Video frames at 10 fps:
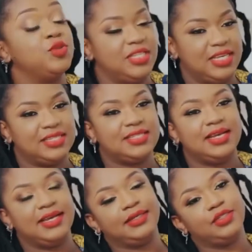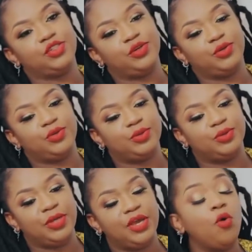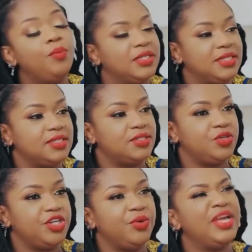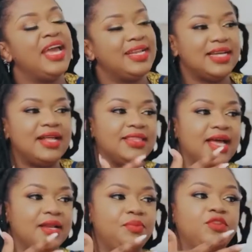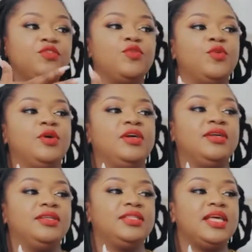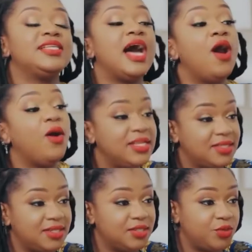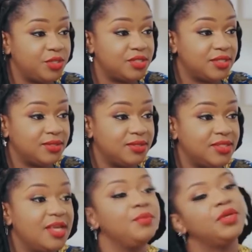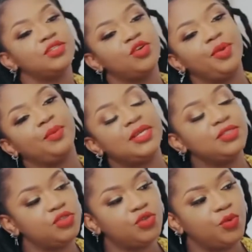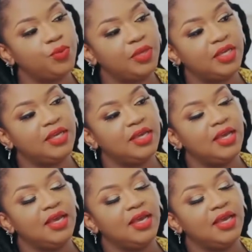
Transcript: Associates, yeah. So he opened his studio. He had done that before. That's how I started doing singles. Because mm-hmm. Comic Pastor saw me,